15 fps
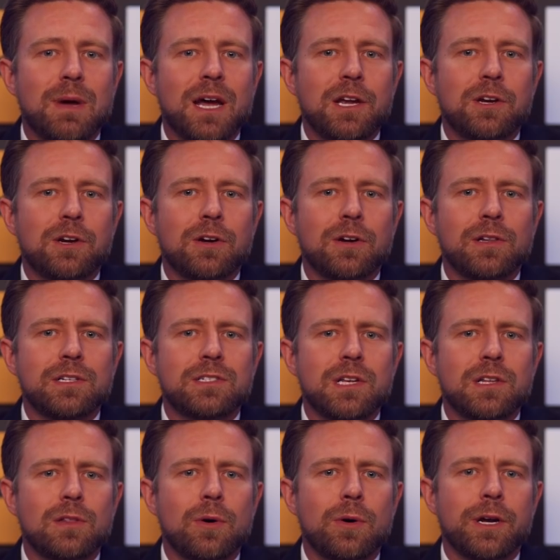"My girl is
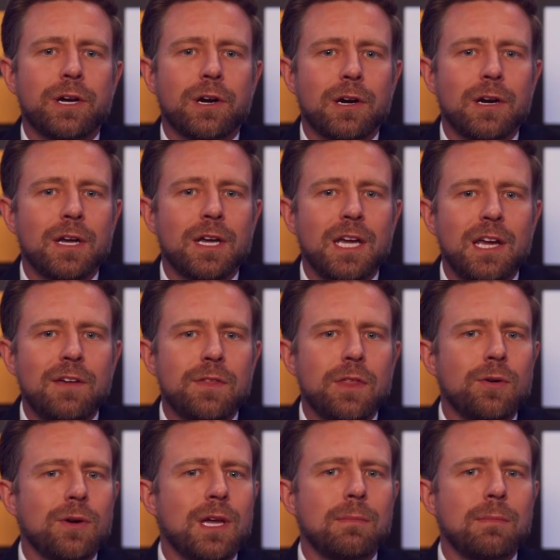a lawyer," even though